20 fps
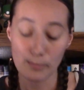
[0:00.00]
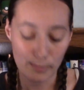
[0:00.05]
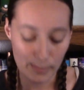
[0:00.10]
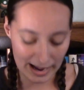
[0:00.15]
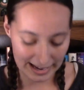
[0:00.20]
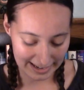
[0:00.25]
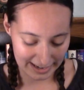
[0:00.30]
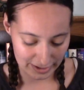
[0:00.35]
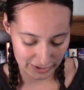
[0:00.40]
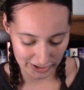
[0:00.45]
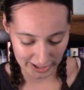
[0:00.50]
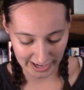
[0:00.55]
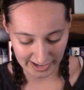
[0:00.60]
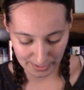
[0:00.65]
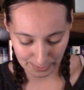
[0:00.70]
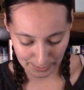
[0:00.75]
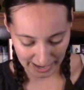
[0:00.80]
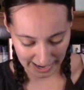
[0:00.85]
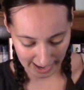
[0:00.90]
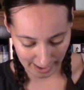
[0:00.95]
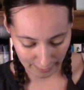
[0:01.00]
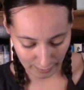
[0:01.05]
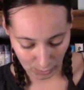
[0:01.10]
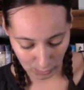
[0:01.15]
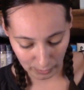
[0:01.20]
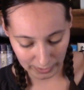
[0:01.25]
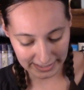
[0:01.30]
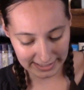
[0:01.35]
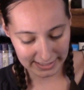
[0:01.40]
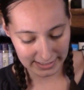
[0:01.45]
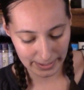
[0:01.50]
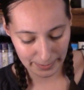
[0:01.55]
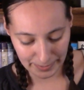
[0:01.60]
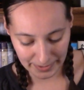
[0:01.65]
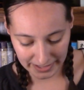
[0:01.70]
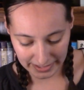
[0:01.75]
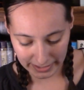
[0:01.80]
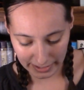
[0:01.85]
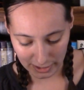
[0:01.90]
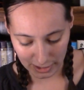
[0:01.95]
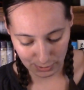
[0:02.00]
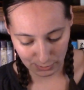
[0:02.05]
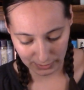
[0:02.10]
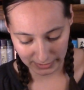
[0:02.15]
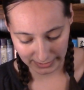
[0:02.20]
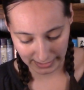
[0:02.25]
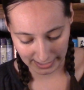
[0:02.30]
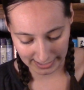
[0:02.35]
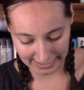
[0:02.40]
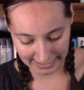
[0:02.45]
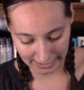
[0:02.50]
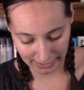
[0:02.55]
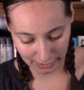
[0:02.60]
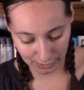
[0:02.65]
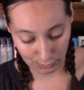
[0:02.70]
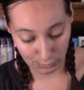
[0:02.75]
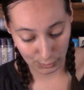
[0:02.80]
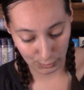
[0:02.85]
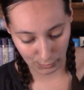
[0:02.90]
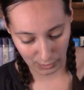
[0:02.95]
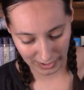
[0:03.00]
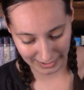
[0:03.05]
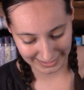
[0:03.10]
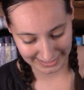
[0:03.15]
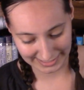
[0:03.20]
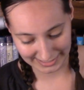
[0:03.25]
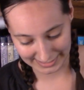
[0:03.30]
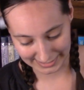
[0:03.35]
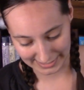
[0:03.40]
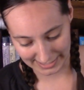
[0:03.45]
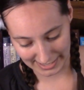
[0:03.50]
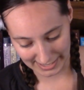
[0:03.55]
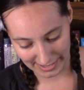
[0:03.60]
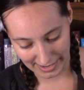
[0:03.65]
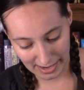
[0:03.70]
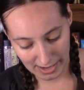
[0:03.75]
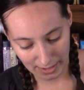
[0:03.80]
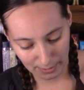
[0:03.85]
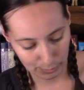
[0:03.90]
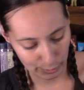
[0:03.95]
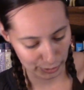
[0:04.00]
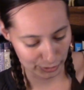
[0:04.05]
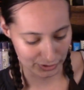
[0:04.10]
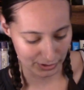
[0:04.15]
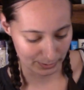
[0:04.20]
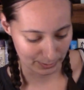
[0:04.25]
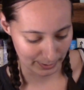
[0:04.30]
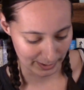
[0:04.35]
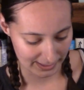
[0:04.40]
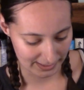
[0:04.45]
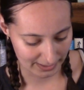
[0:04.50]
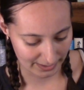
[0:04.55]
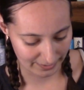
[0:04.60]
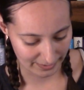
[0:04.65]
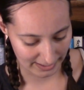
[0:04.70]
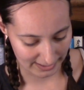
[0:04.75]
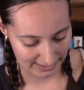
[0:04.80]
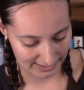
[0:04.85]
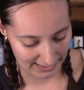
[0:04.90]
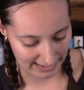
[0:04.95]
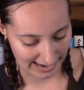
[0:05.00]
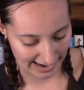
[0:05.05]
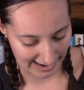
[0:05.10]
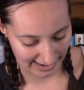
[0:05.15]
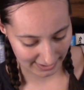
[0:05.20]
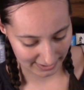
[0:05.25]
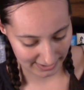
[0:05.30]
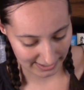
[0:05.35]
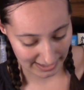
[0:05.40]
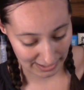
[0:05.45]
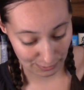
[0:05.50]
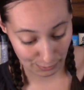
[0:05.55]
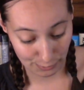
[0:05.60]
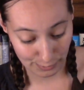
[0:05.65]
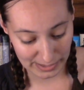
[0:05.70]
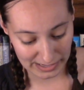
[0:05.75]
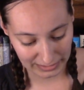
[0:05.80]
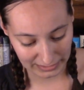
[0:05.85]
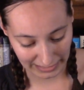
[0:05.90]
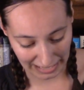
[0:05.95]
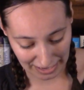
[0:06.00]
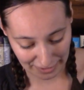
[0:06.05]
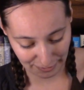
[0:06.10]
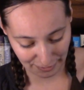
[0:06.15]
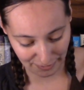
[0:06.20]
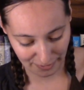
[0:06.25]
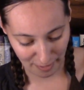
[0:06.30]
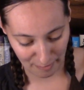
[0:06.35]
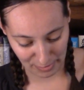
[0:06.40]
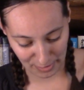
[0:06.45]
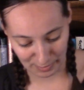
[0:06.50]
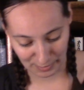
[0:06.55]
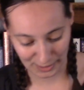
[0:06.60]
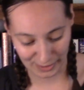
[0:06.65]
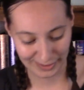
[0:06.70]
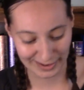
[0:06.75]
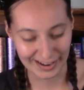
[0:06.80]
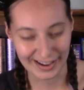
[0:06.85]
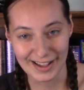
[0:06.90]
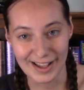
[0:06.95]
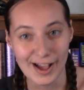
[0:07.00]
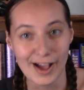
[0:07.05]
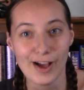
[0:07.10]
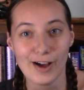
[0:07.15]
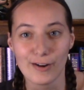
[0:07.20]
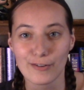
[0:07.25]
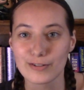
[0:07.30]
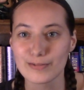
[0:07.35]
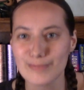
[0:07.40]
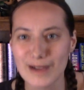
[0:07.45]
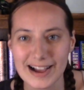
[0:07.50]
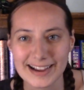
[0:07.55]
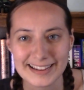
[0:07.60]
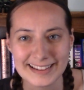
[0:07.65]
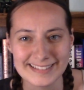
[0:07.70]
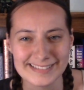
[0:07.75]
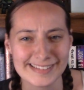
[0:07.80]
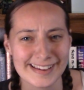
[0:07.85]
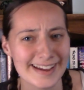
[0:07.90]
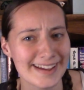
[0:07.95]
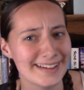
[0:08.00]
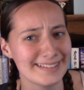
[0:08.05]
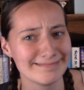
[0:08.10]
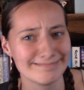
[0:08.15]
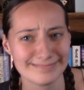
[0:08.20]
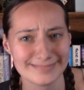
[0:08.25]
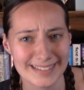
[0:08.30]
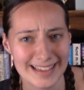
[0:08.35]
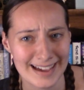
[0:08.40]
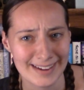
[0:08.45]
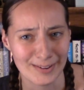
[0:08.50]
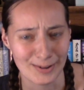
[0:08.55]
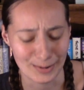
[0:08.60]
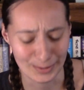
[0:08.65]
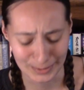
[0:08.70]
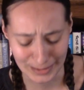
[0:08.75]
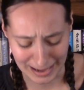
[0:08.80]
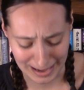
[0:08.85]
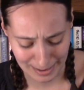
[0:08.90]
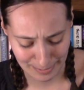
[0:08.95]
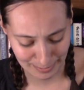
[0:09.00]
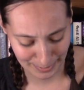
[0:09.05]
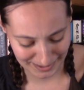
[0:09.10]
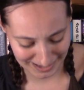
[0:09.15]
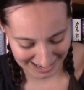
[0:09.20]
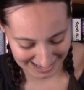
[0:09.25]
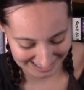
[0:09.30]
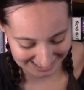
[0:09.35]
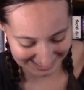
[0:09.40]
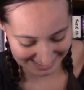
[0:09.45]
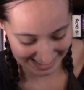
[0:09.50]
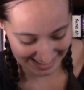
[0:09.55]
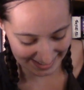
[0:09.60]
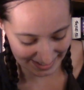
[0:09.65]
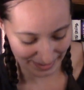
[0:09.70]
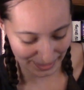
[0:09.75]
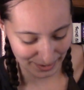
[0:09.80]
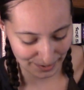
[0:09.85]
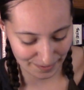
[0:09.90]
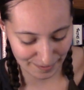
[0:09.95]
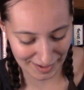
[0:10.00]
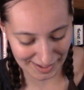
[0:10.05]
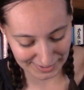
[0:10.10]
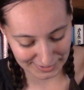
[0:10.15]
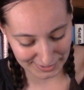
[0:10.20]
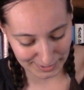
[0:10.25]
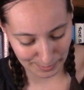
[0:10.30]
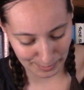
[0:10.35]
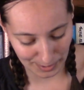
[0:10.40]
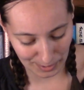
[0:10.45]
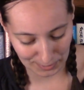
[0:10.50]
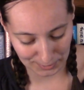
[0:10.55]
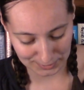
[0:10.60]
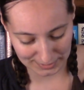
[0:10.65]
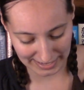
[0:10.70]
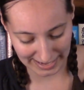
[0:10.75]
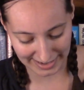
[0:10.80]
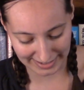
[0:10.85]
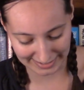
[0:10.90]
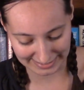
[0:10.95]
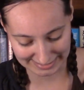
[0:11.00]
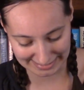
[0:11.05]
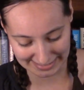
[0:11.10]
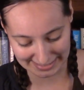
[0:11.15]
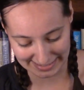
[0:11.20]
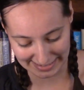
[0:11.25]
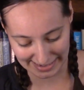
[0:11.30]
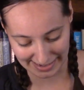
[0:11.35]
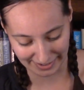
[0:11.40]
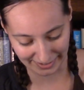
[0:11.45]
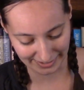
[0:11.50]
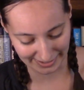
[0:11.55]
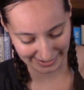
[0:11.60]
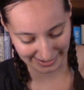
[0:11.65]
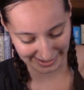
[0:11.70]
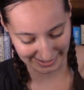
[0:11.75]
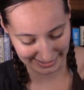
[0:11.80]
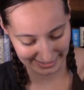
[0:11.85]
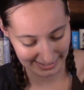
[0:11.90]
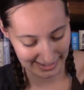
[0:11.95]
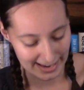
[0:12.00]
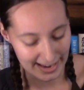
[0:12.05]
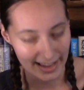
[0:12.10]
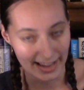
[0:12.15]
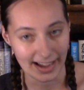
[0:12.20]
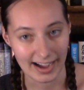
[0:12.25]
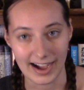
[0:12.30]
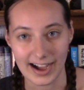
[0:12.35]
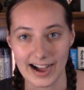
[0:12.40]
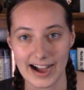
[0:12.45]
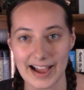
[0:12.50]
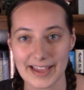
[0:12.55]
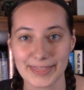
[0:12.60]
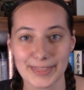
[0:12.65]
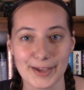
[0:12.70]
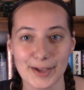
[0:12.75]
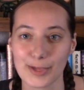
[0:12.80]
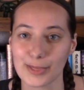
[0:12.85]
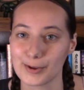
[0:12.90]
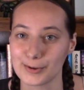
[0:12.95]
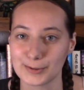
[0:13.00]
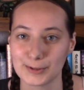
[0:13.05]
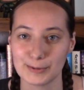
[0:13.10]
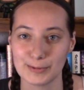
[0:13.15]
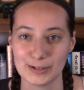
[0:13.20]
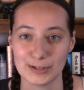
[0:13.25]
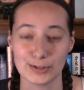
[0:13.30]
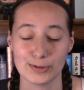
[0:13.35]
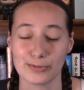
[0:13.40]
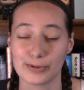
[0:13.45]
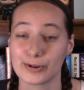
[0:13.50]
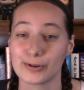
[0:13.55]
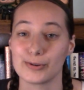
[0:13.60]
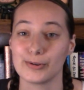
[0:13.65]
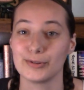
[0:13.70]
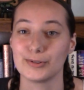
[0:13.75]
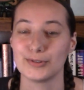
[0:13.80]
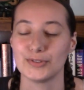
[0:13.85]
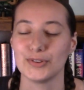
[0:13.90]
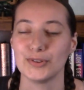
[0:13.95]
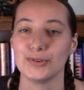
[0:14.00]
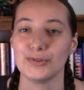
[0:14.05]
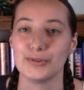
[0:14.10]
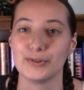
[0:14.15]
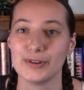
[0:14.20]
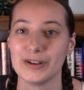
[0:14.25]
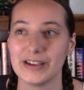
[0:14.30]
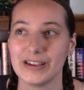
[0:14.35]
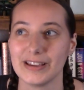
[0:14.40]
Mockingjay, we have, what is something that you would want to see person, place, event, act in real life from the book? For Mockingjay, not a whole lot, but I said the fancy bows Katniss and Gale get. I think those would be super cool to